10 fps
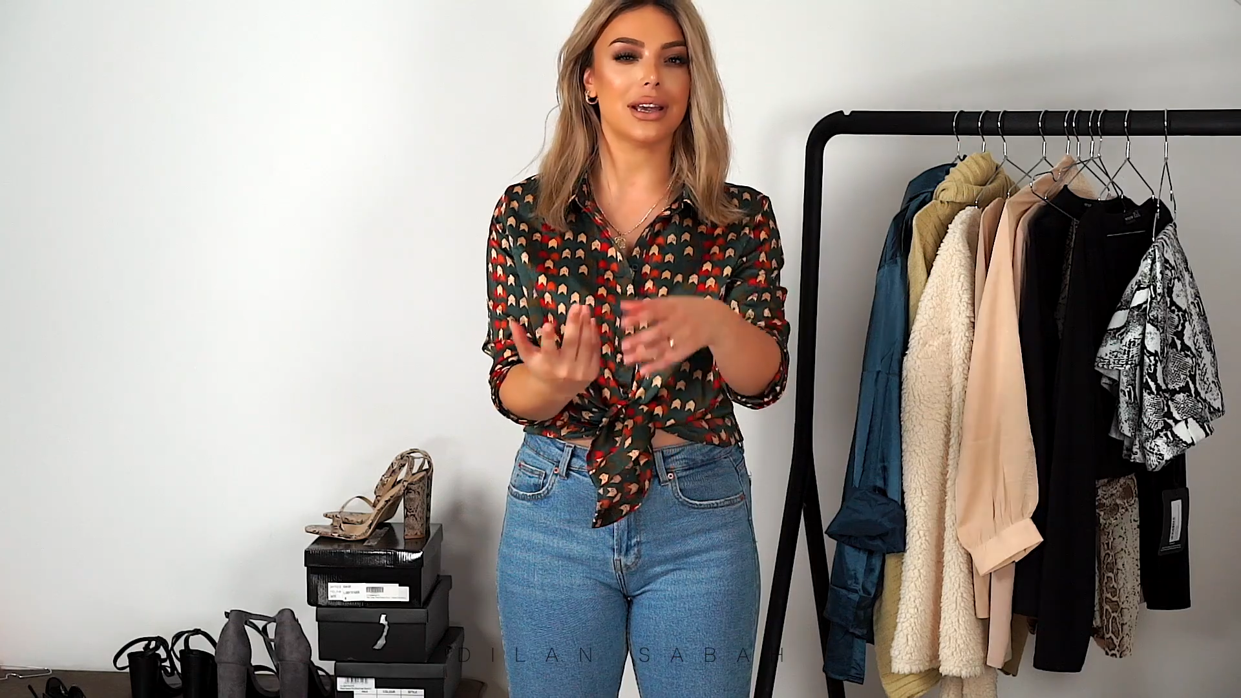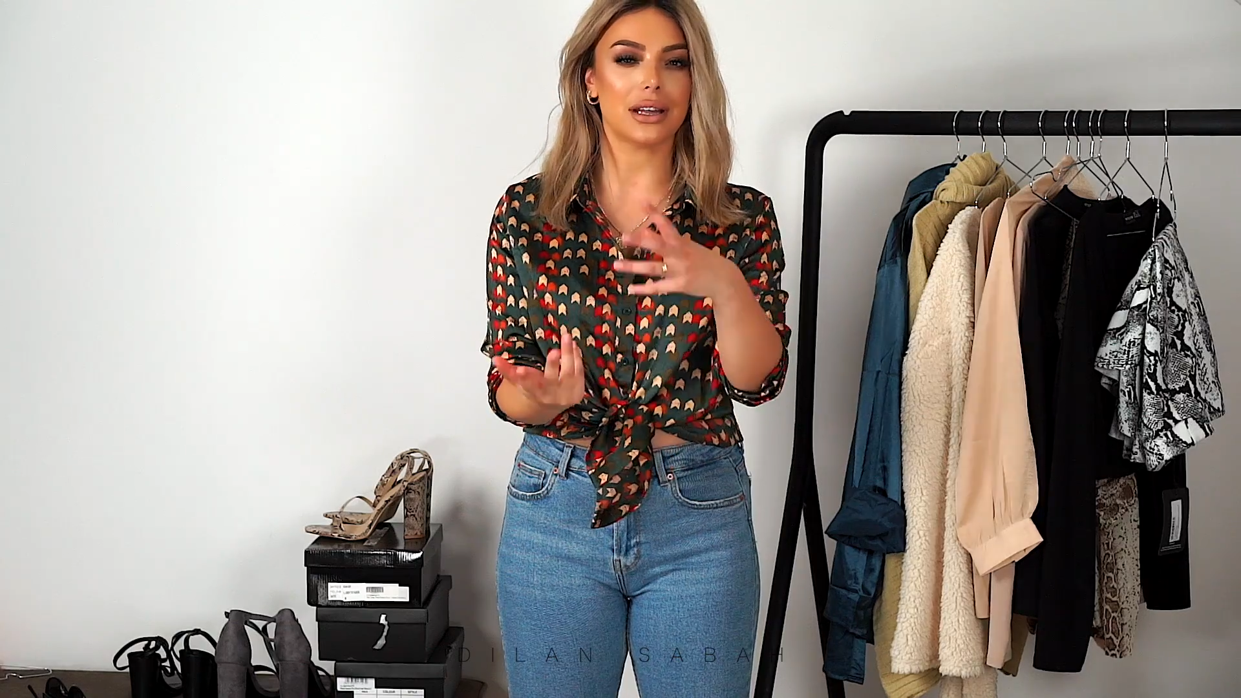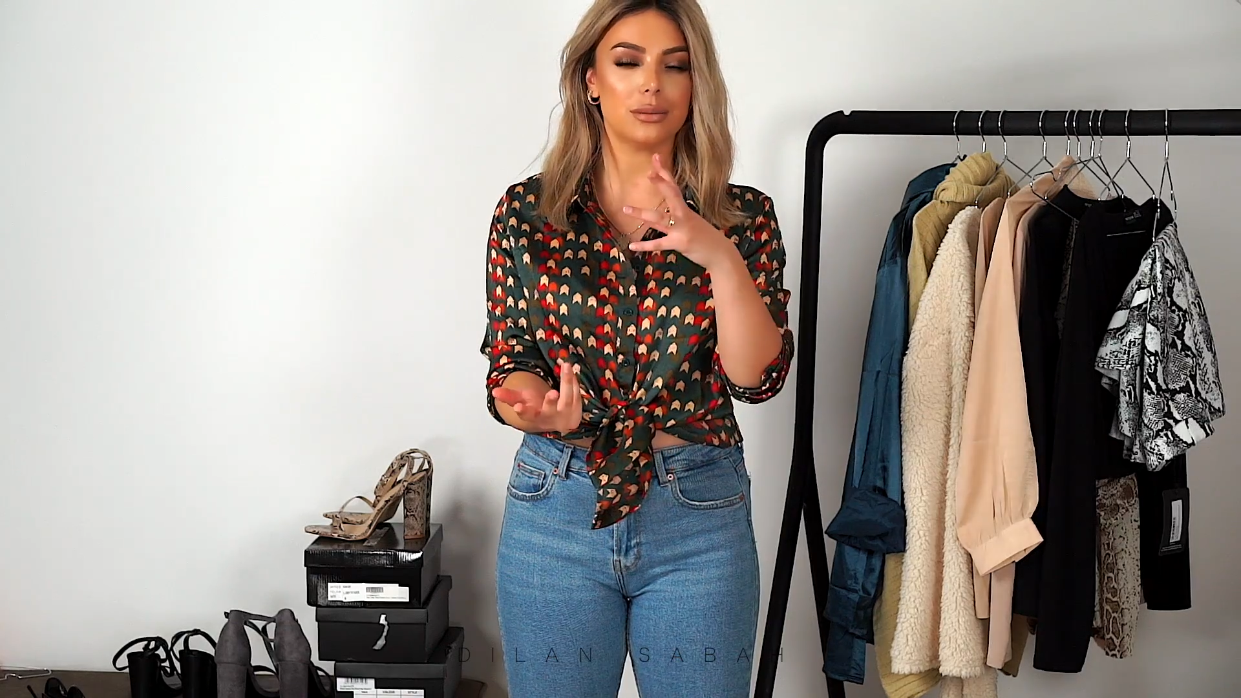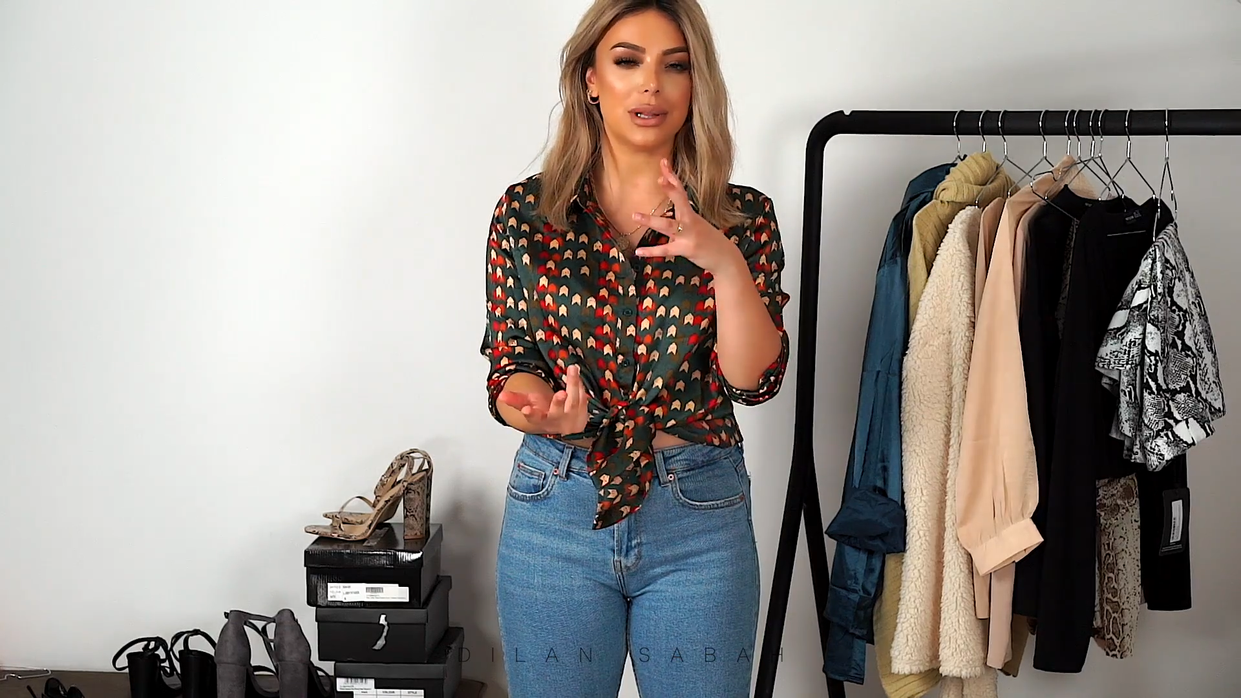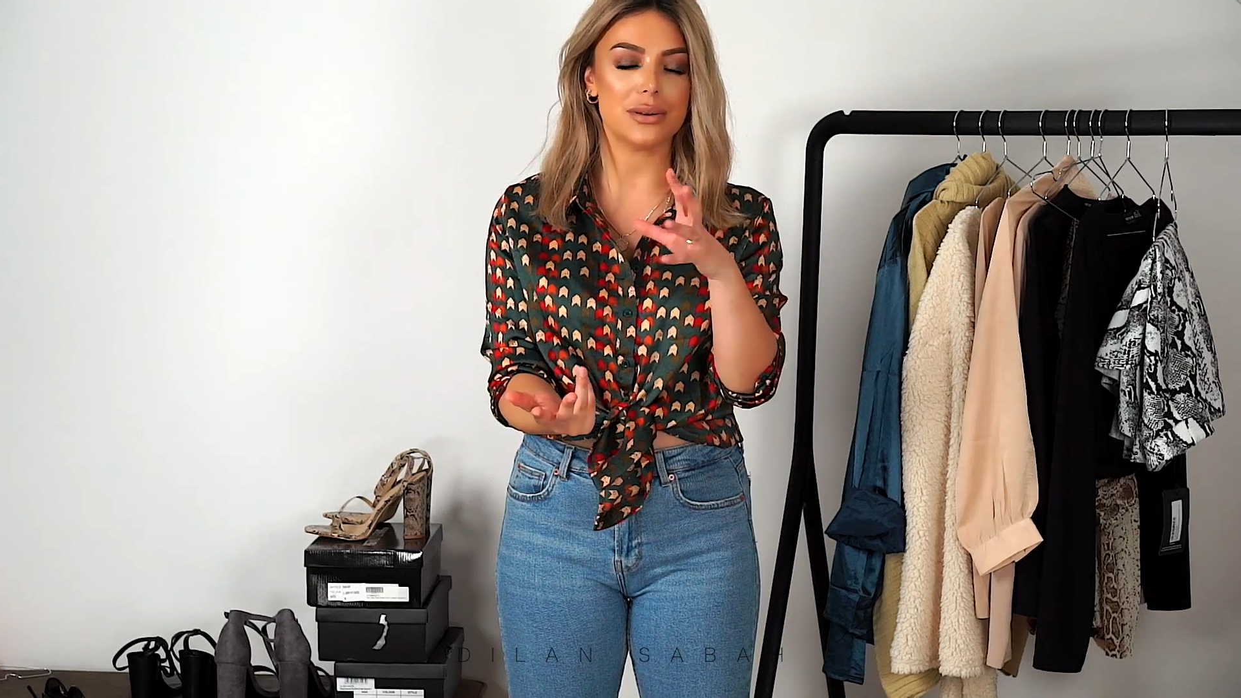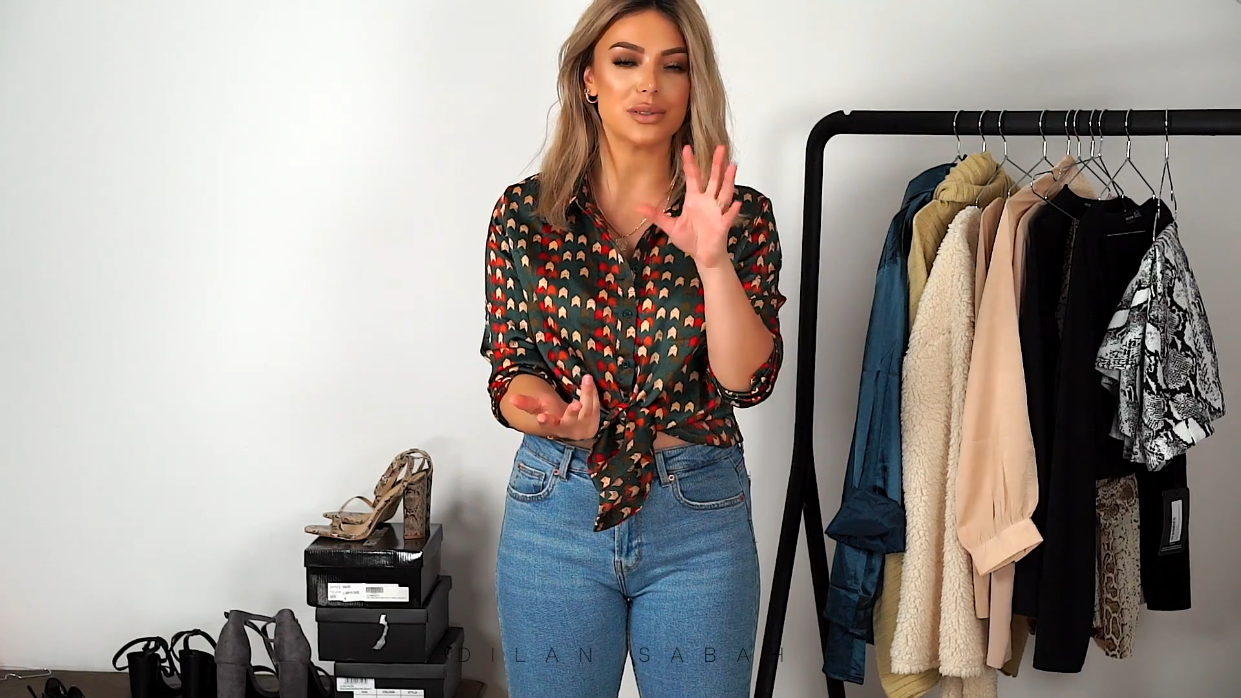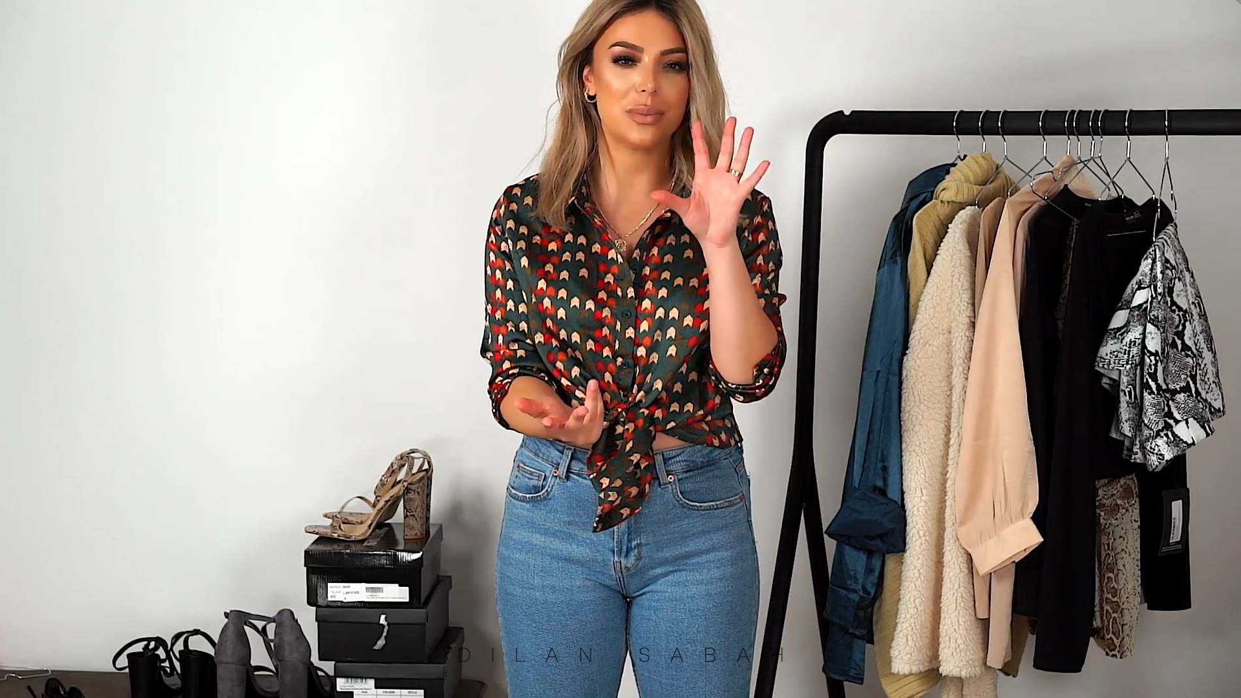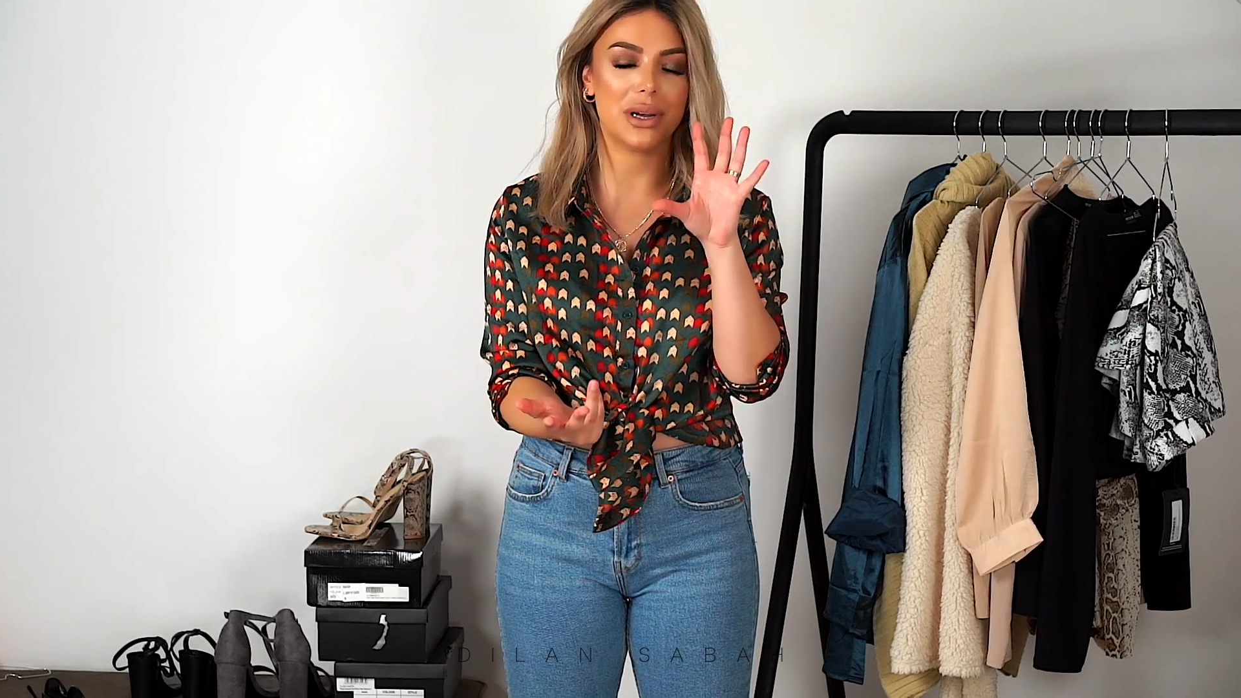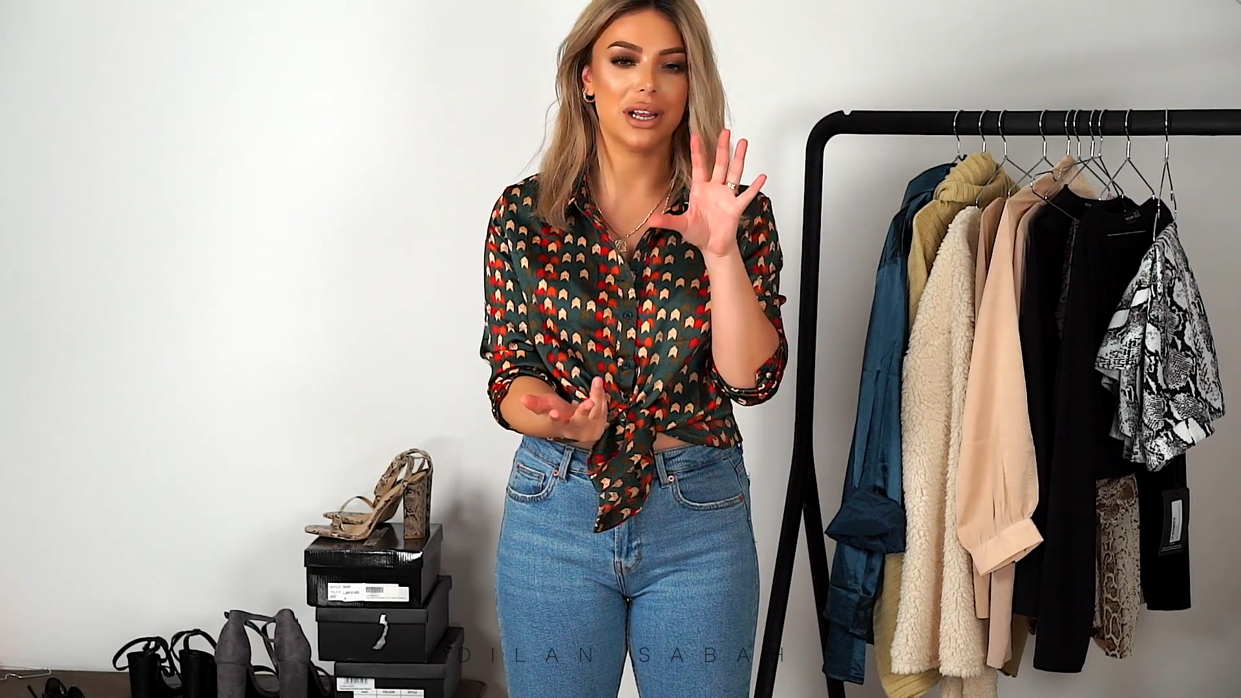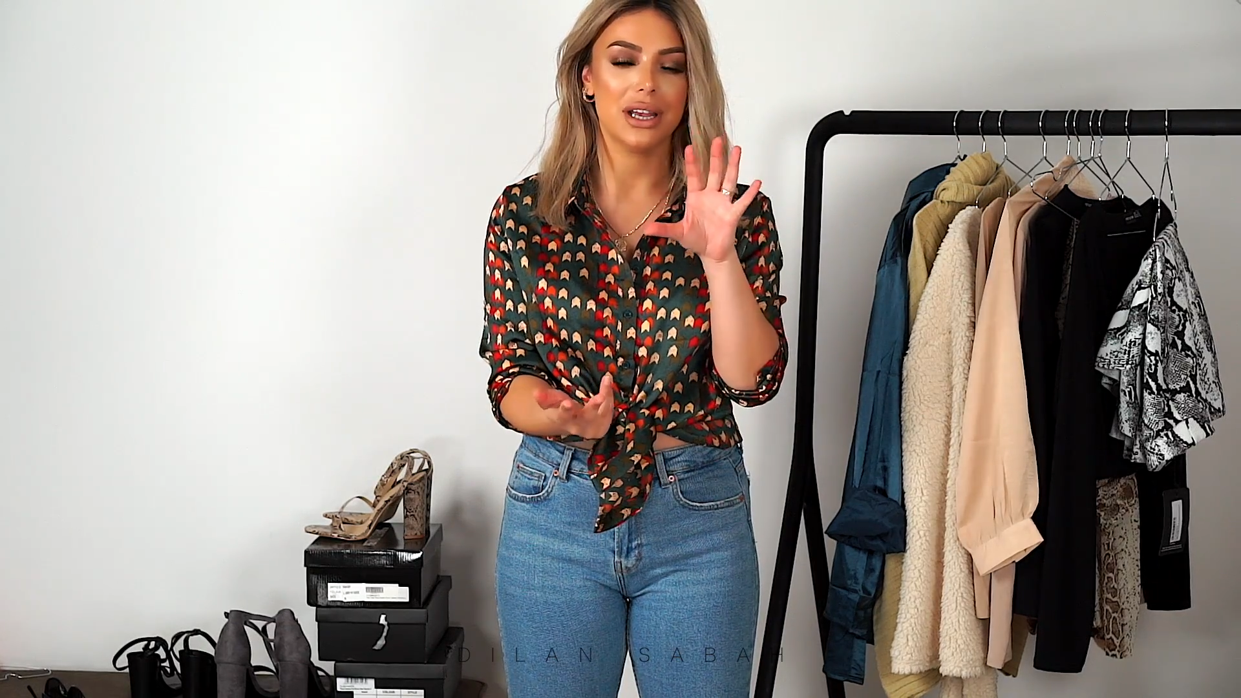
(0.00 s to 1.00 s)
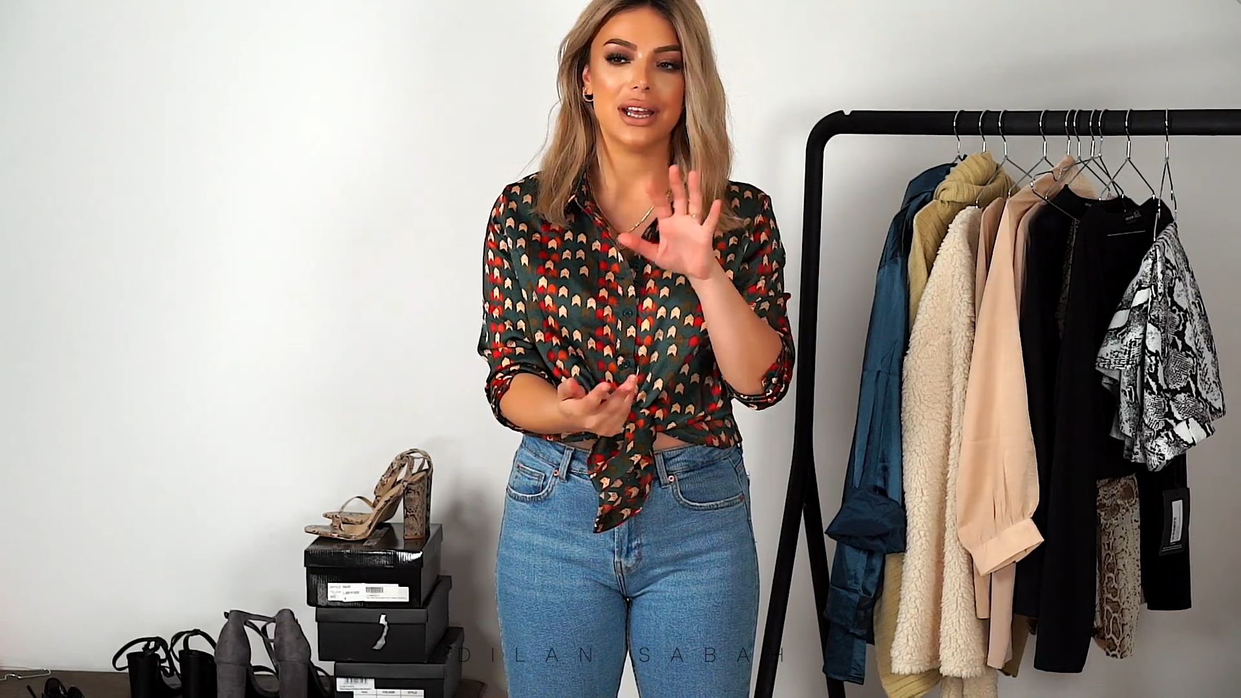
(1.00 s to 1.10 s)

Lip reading: kind of blouse, but